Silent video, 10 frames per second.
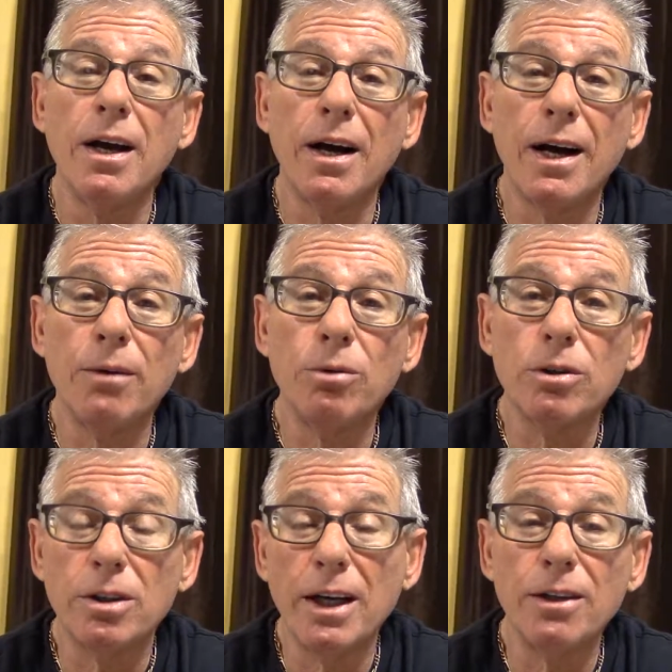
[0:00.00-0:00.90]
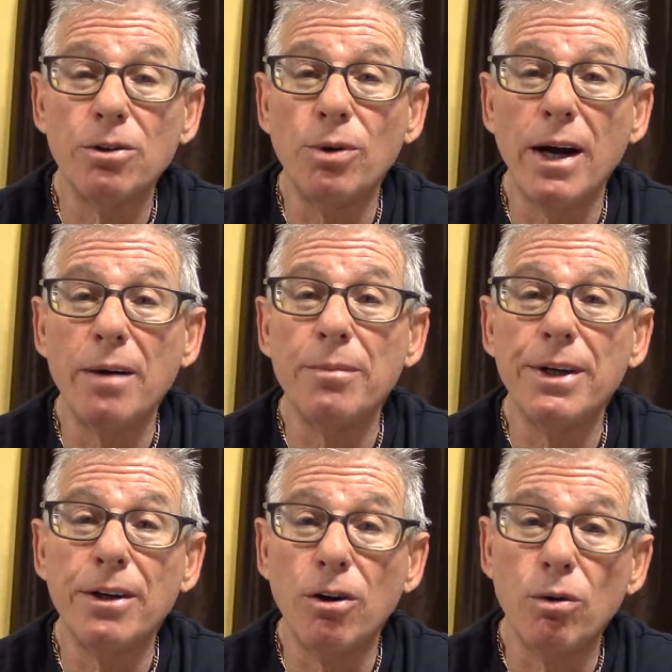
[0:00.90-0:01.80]
I will tell you how
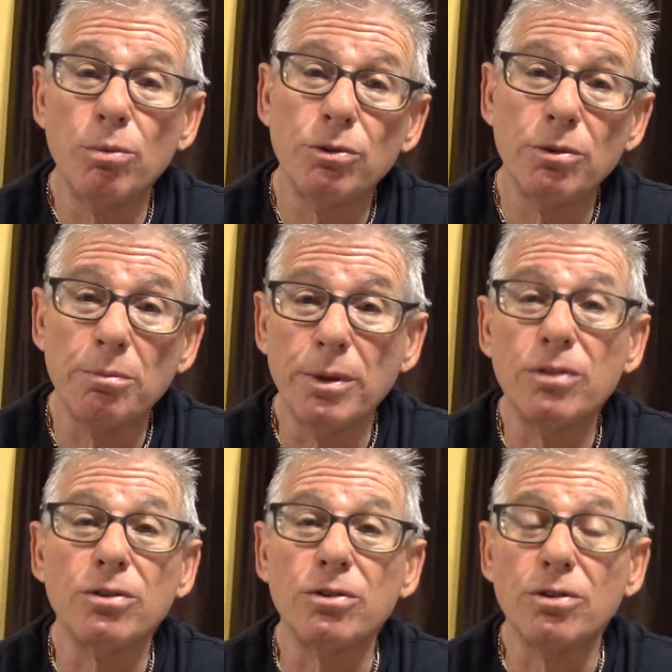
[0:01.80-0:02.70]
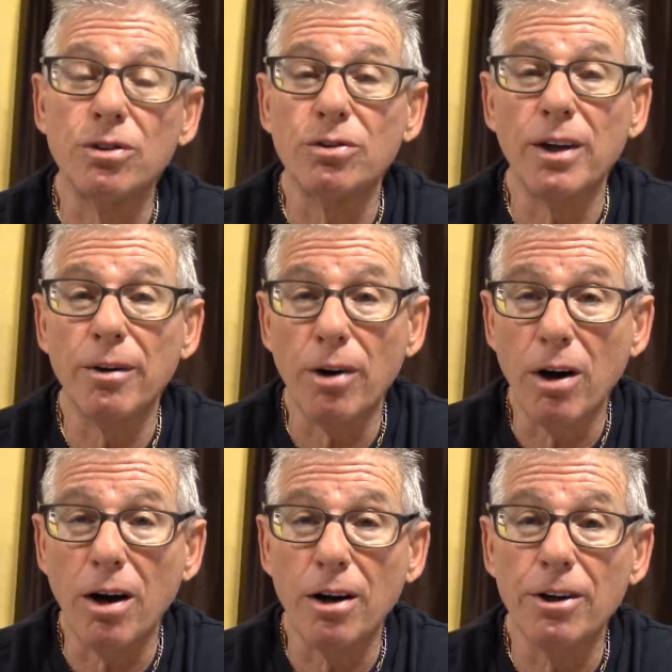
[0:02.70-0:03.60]
many homes and businesses there
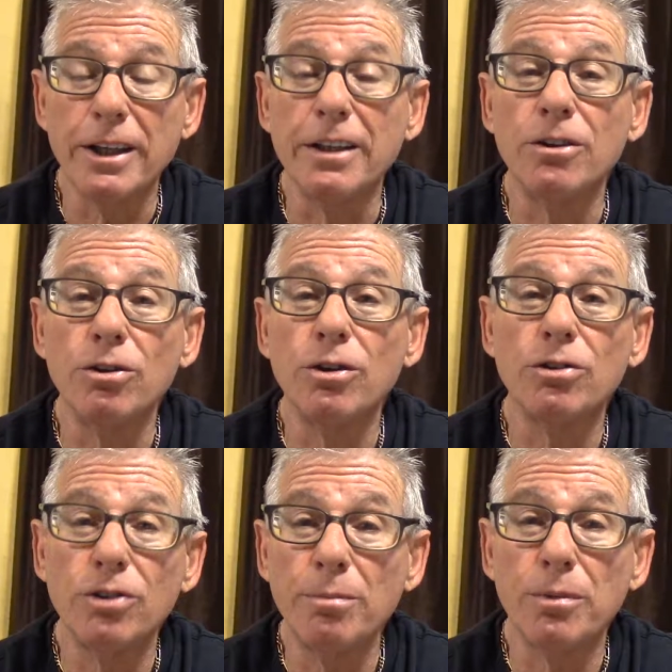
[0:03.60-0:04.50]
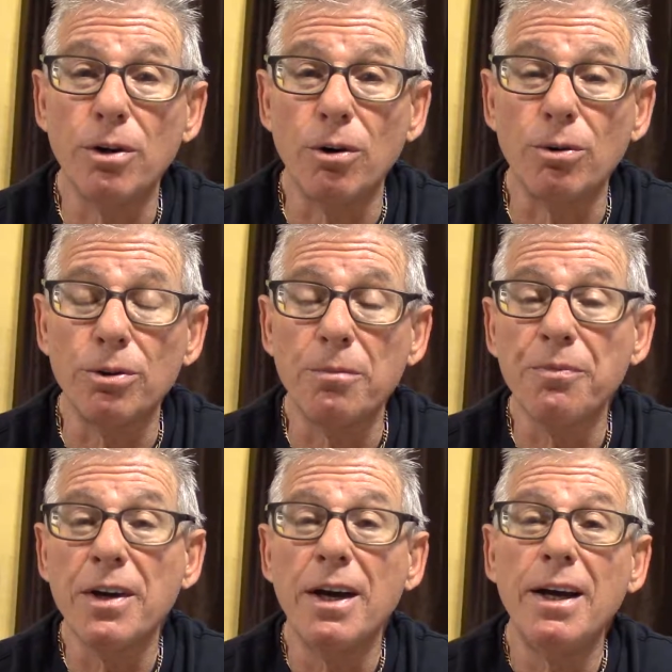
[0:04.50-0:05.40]
are in your zip code.
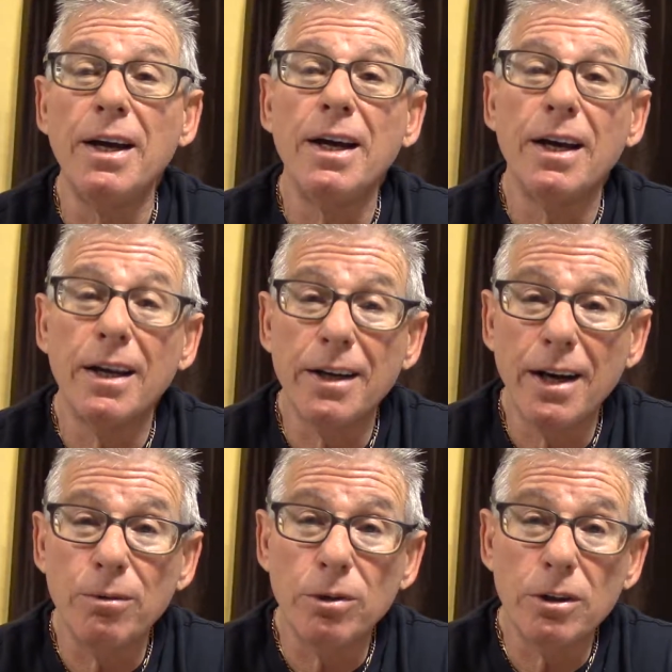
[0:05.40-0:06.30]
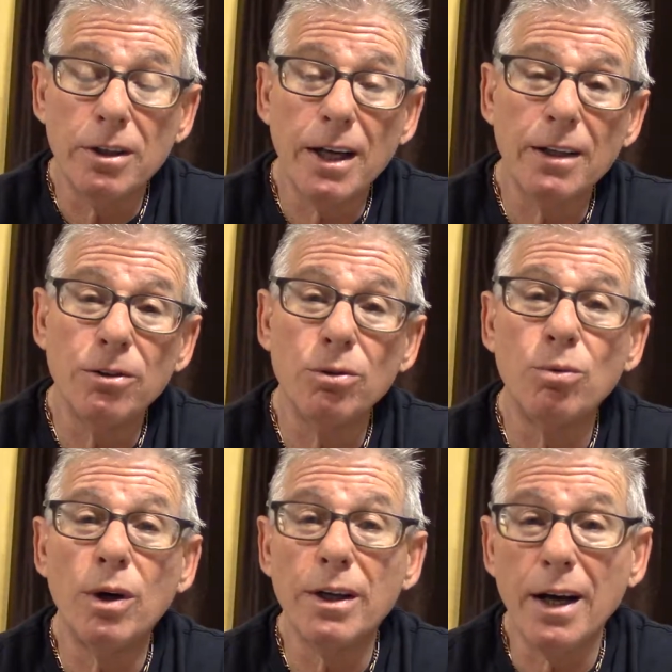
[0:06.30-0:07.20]
And I will tell you
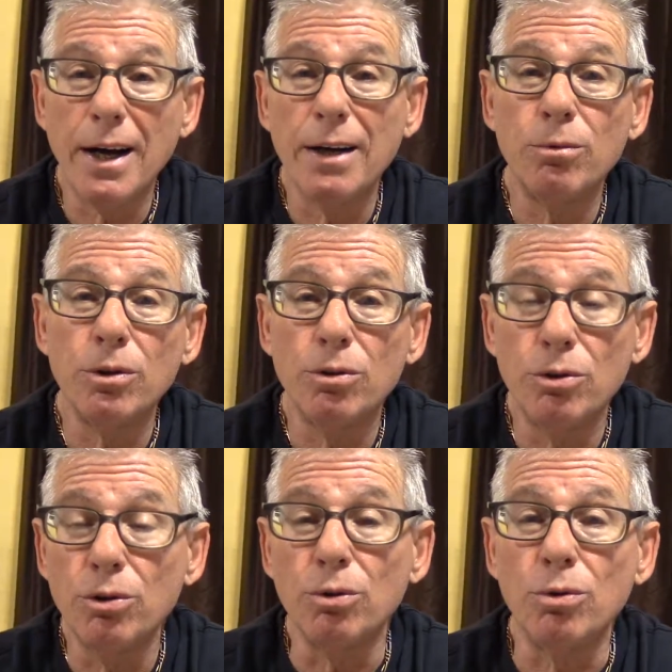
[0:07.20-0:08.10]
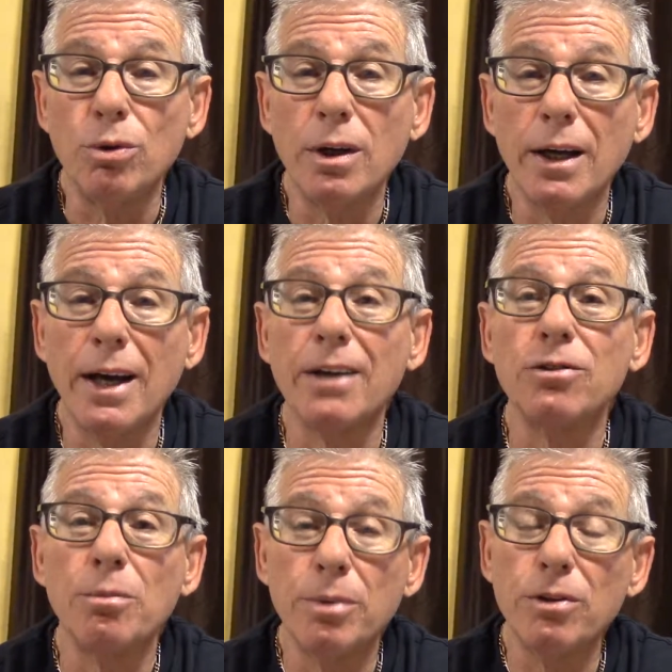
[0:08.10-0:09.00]
what I would do as
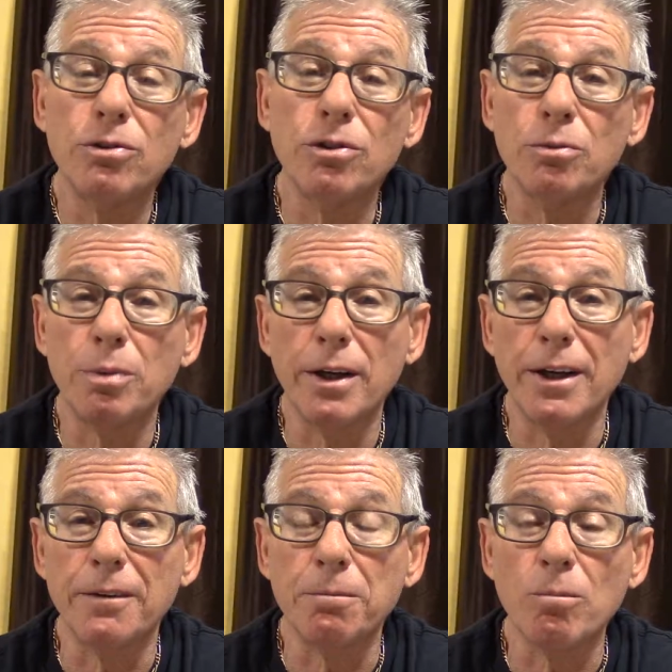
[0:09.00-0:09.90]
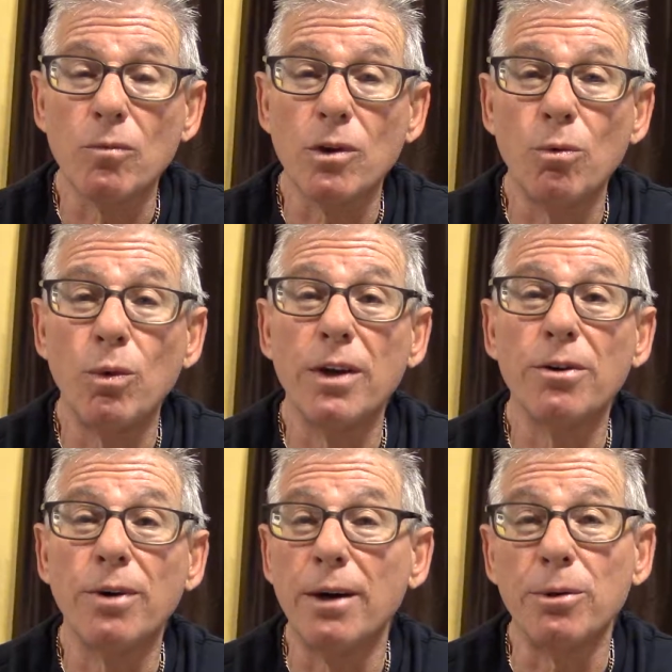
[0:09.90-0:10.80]
a business plan.
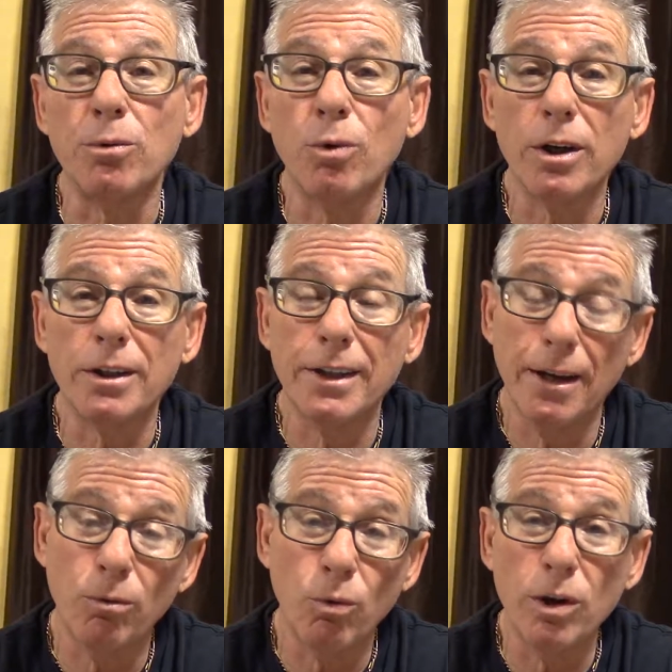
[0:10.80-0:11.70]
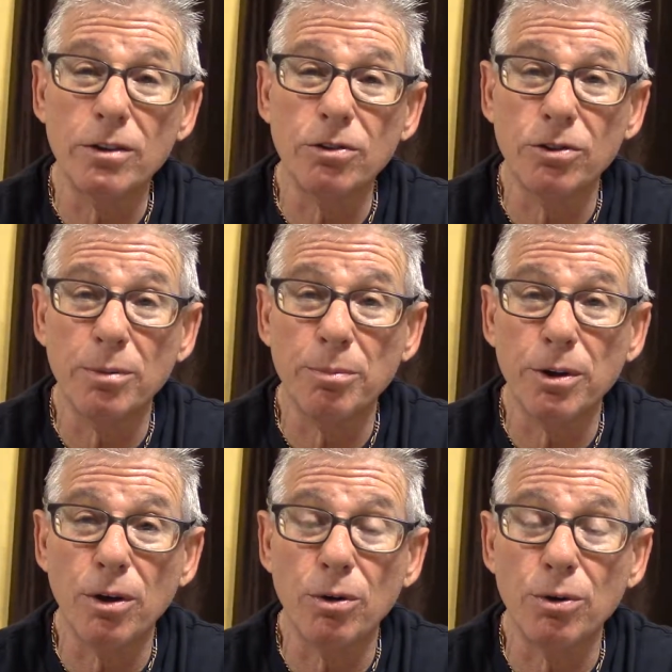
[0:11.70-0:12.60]
Whether I would work that one zip
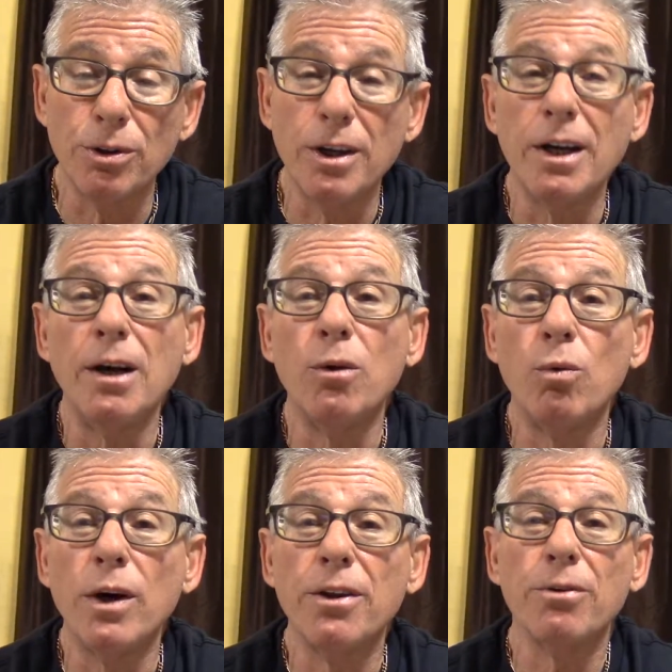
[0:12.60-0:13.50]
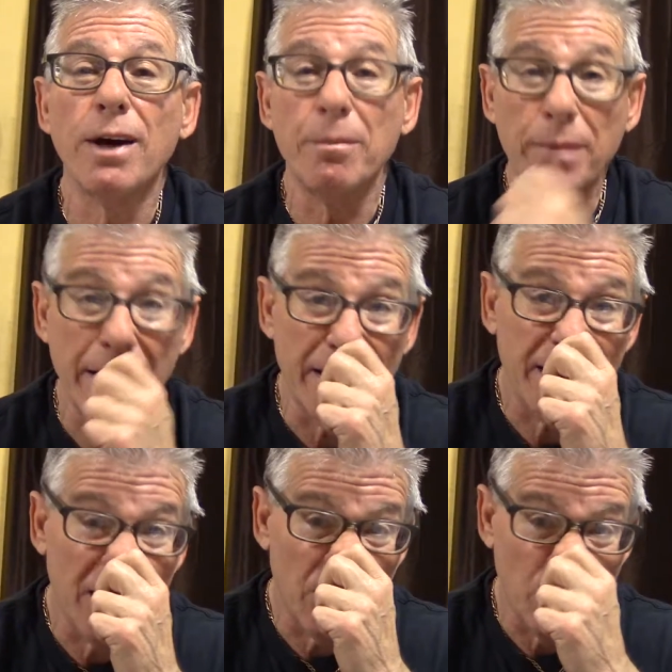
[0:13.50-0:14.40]
code, whether I might
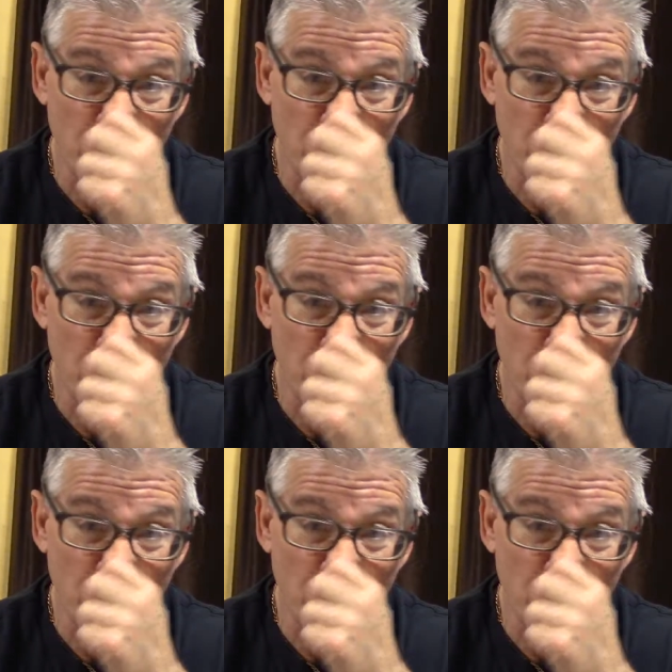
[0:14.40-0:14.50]
need to